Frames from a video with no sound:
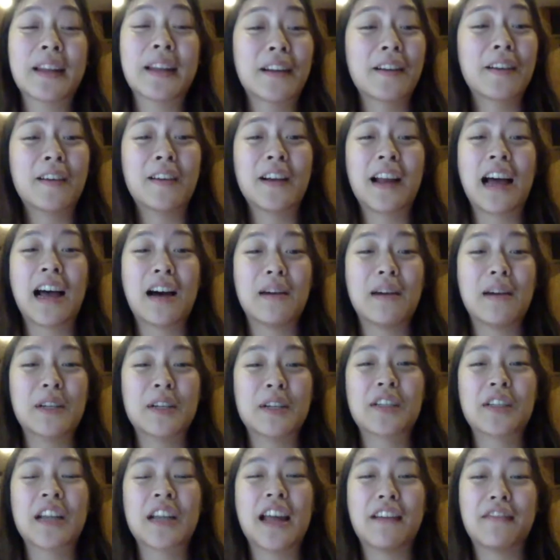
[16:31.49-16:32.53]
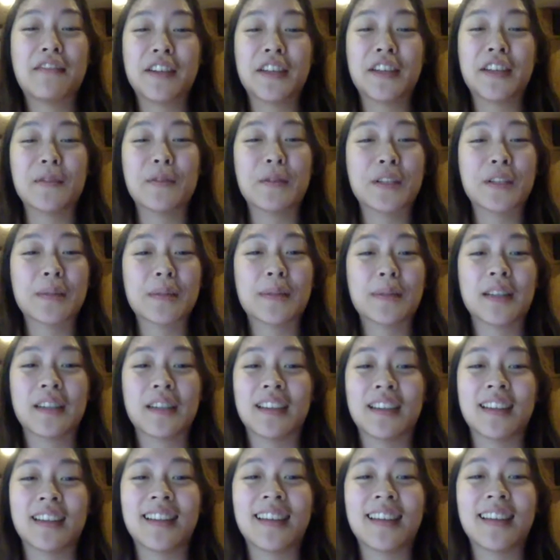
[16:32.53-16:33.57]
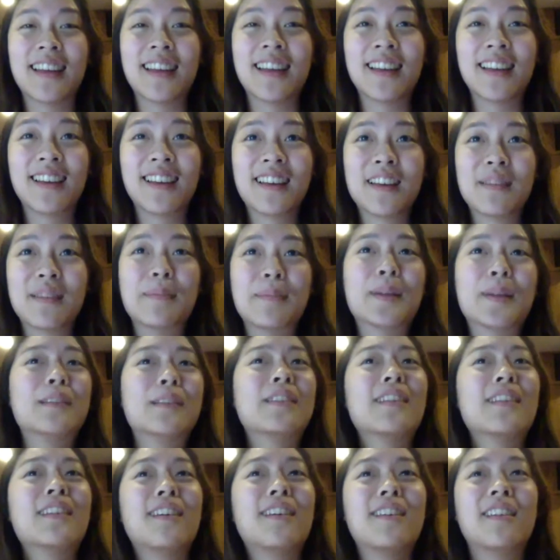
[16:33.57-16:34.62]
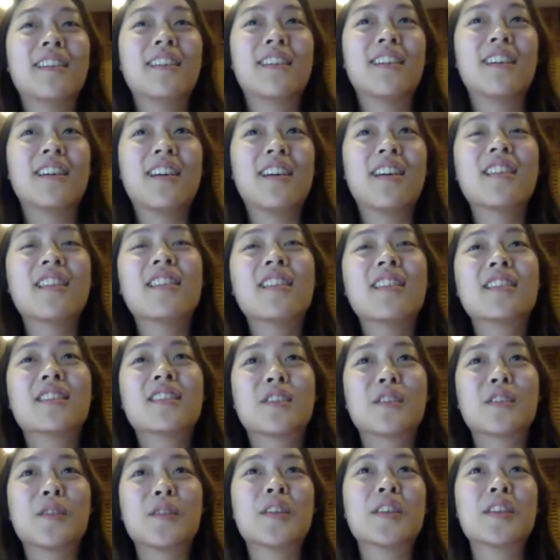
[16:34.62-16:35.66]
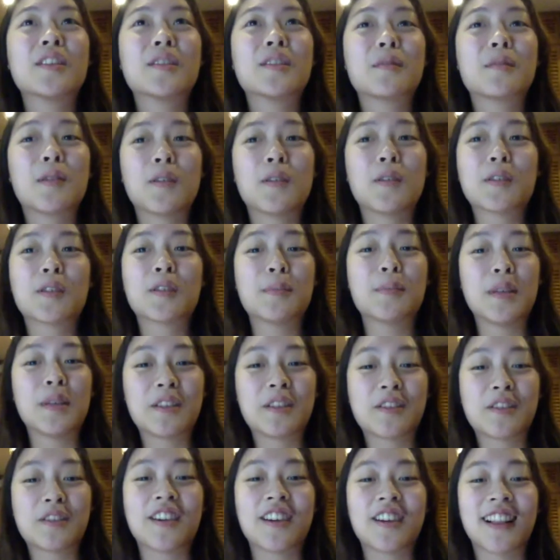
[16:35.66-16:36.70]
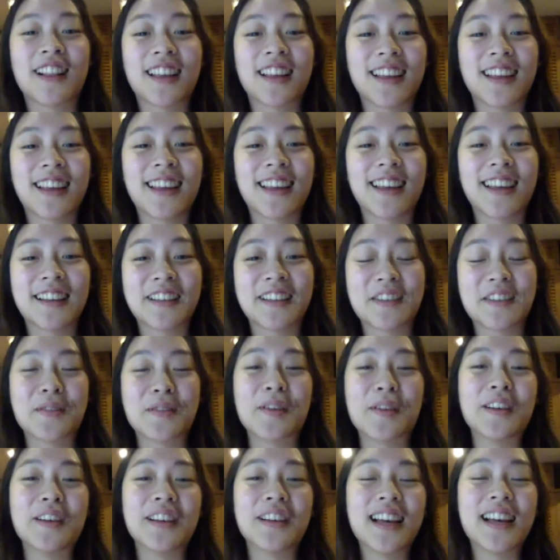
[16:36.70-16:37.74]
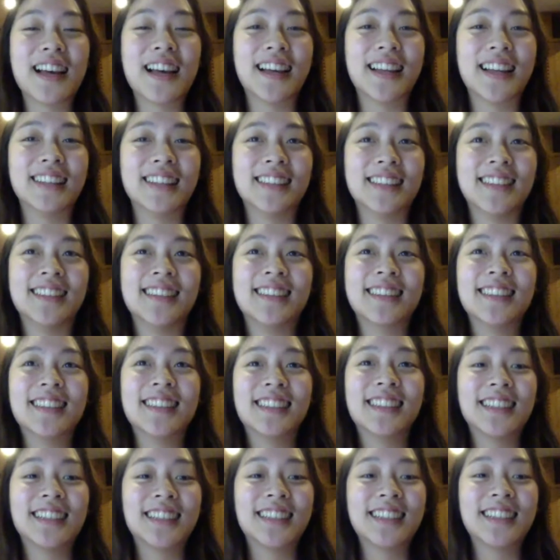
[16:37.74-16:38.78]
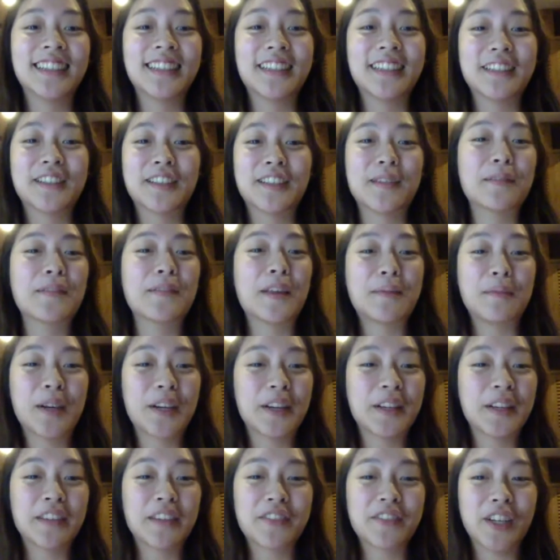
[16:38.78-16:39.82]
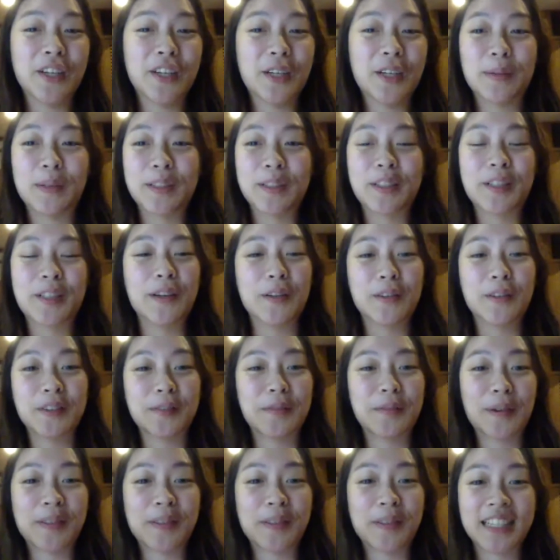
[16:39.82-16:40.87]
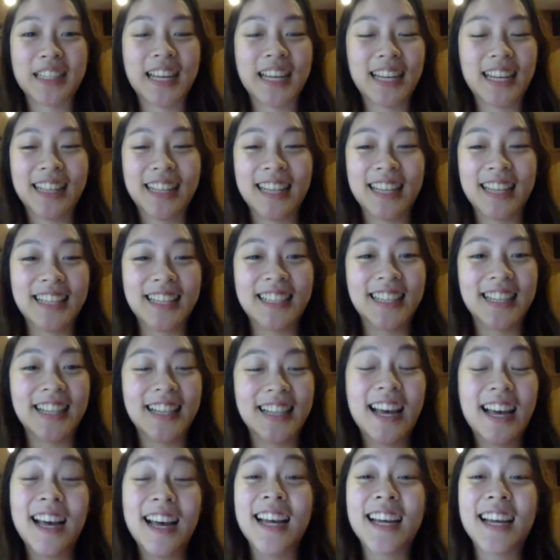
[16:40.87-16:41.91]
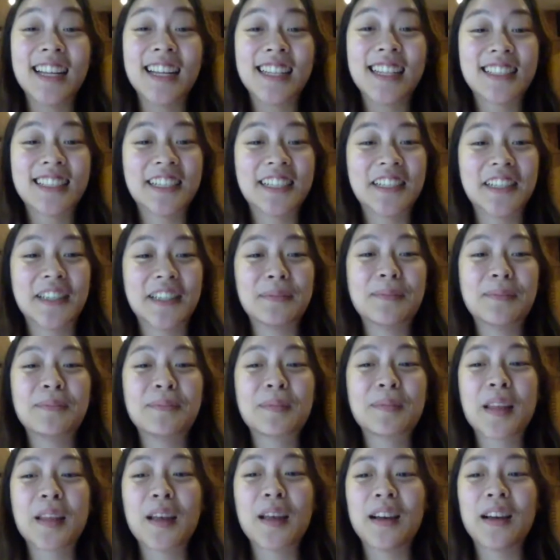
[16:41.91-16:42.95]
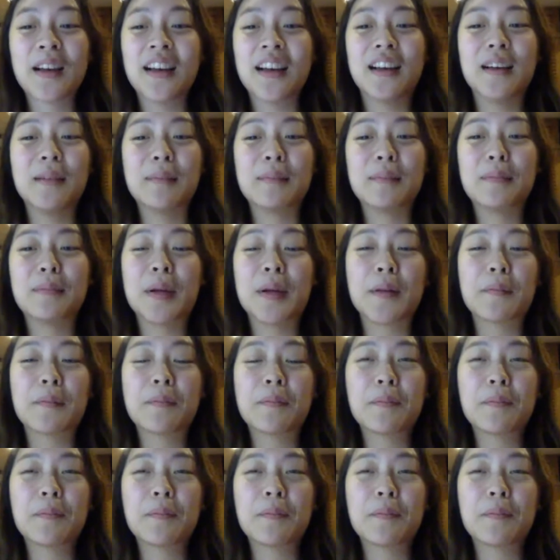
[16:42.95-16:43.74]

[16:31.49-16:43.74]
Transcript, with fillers: on how much effort you want to put in. But other students will also be struggling as well, and some of them might give up, so it will probably take less than that time. Um, but